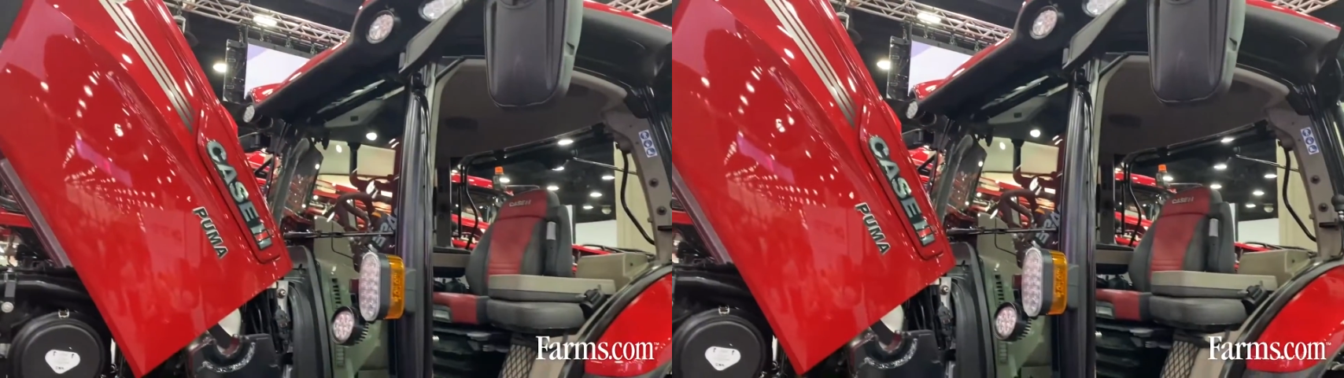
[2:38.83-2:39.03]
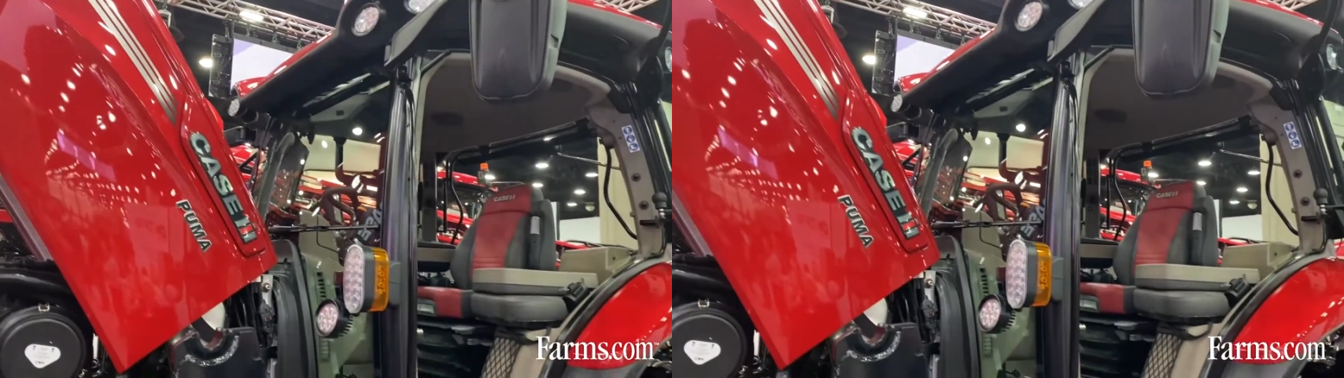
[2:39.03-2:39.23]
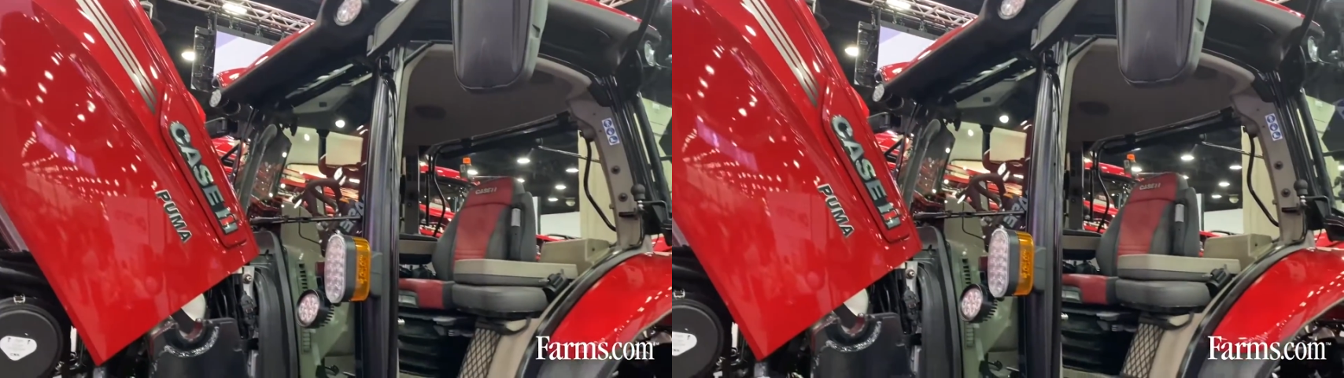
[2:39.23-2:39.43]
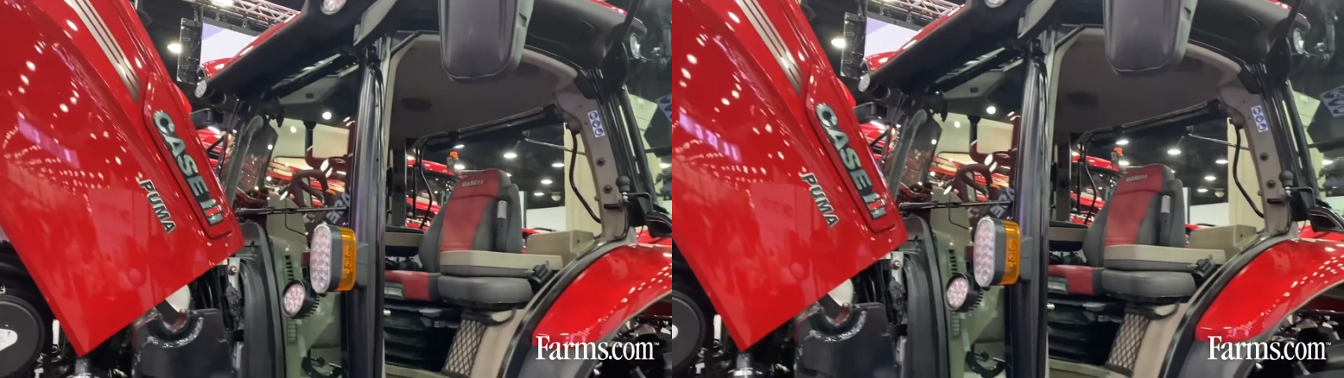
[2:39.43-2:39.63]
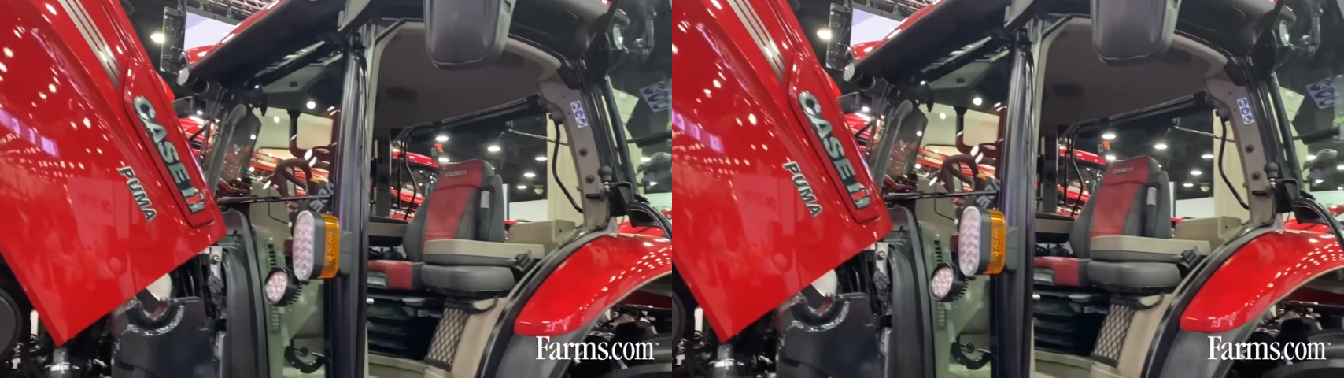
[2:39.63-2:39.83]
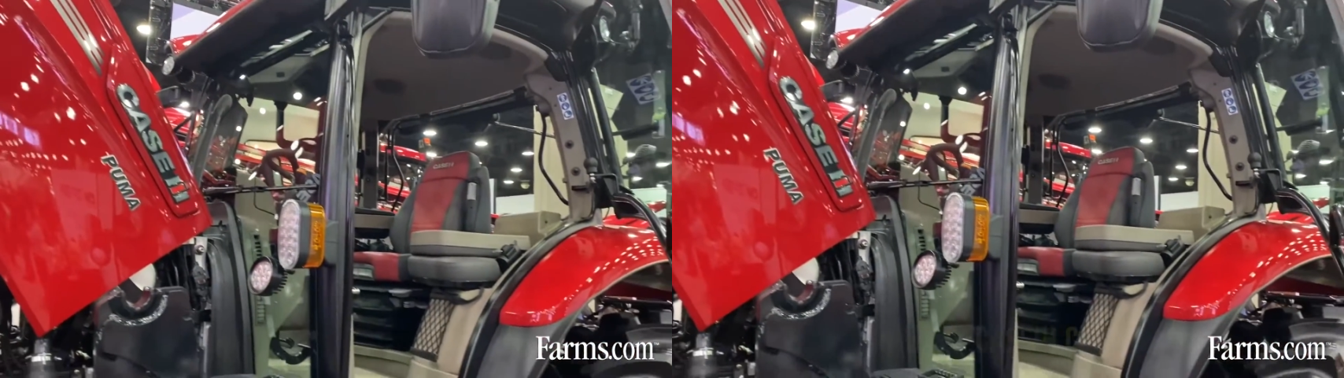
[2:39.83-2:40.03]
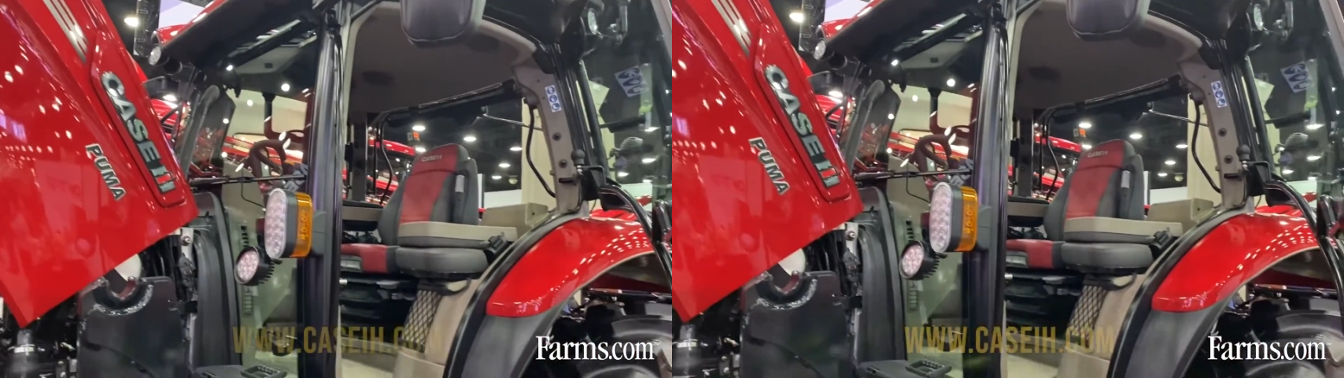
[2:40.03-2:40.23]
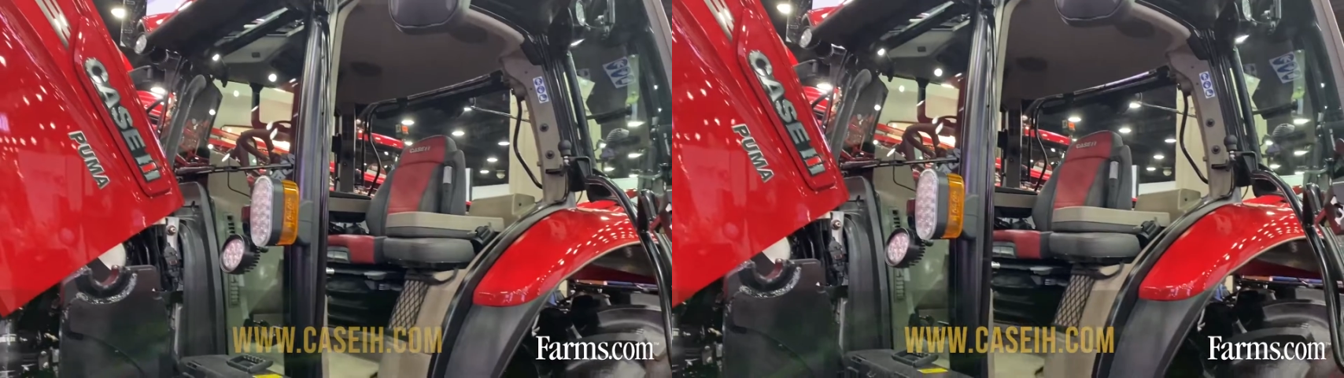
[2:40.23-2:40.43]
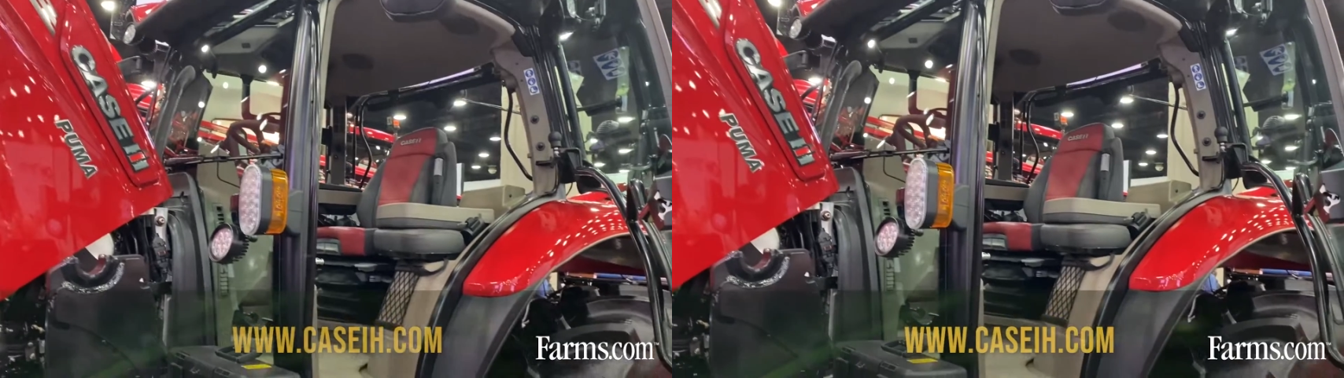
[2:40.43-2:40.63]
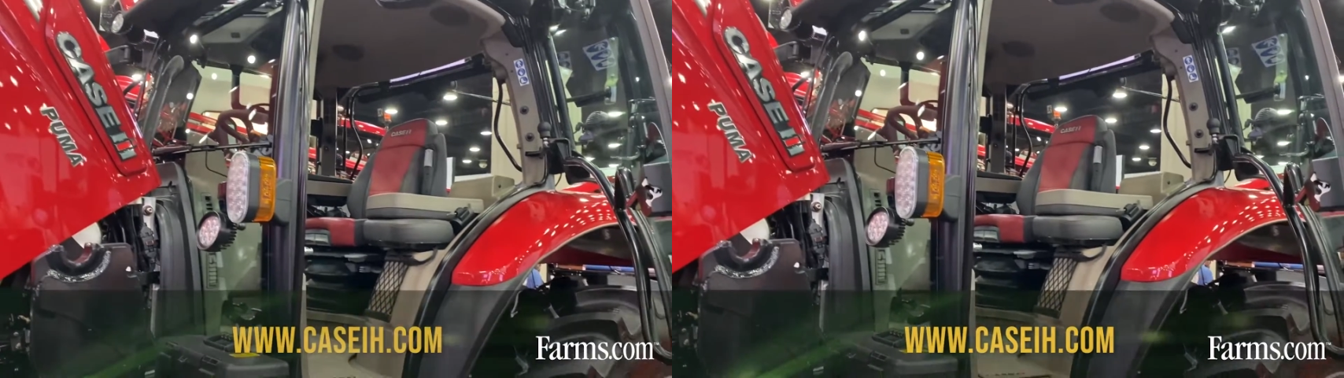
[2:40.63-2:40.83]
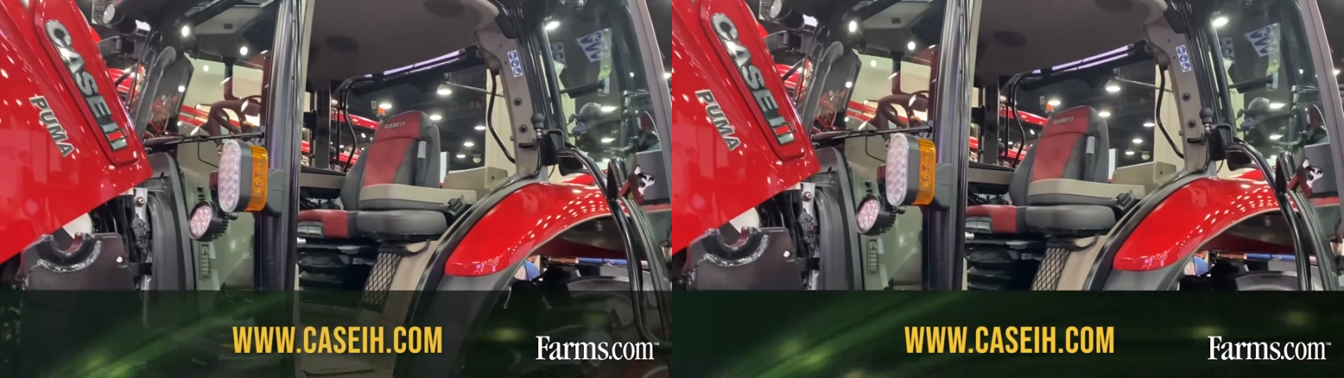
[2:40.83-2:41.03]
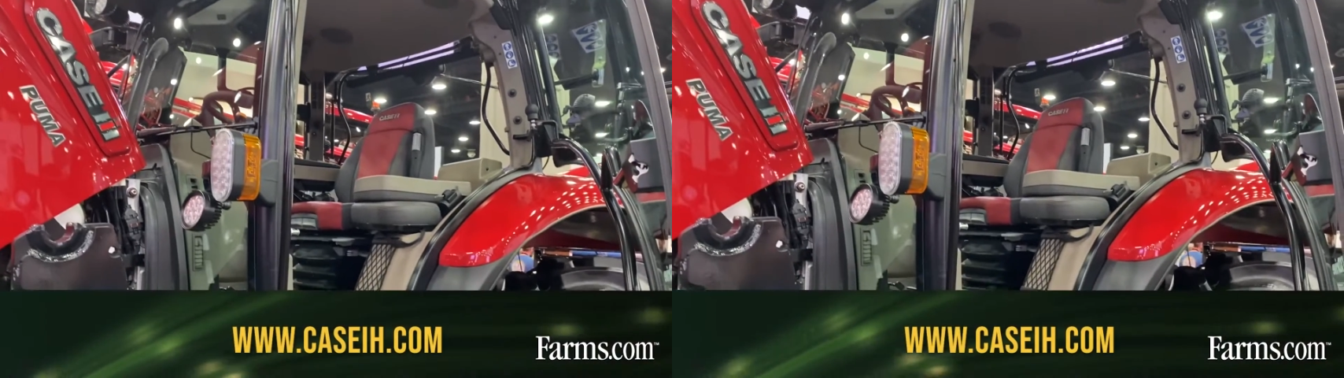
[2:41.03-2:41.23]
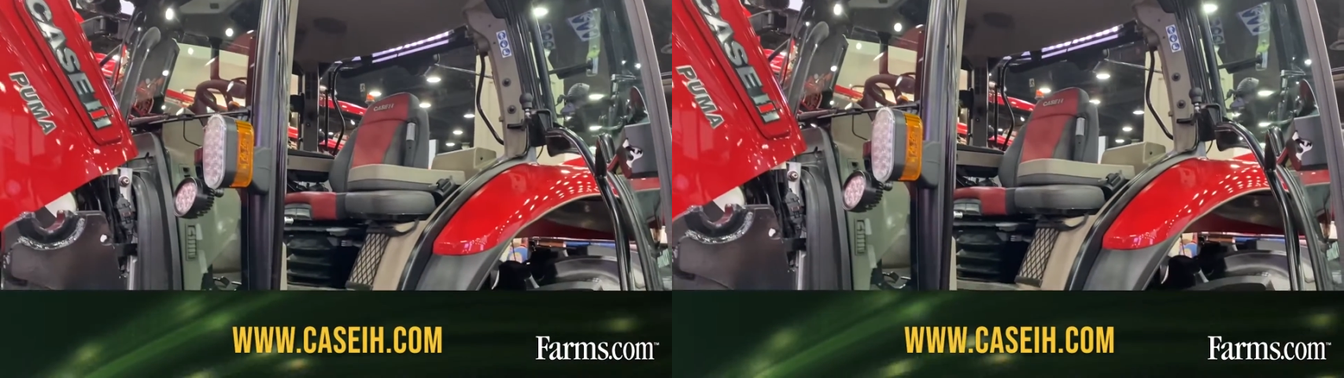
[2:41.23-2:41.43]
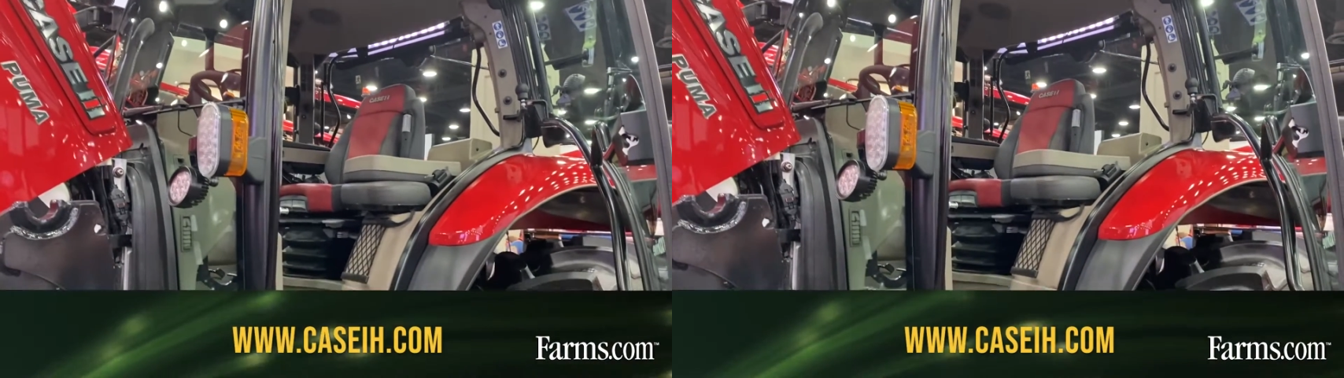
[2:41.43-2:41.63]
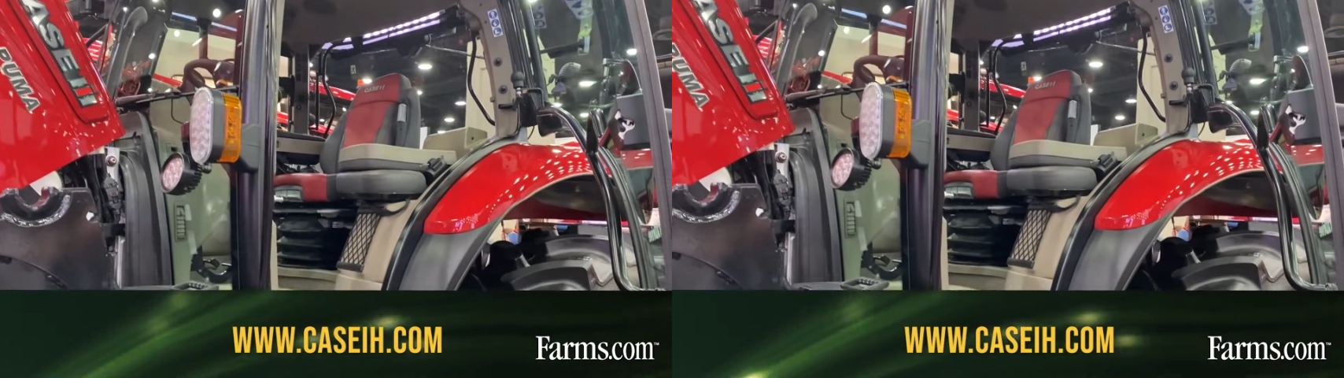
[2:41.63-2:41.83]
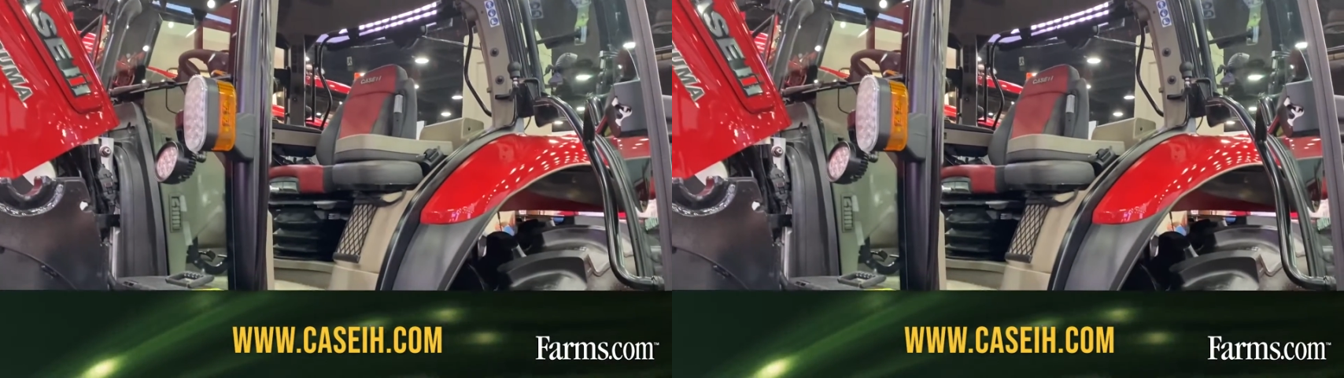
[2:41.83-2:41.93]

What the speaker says: Nobody's mouth can be seen.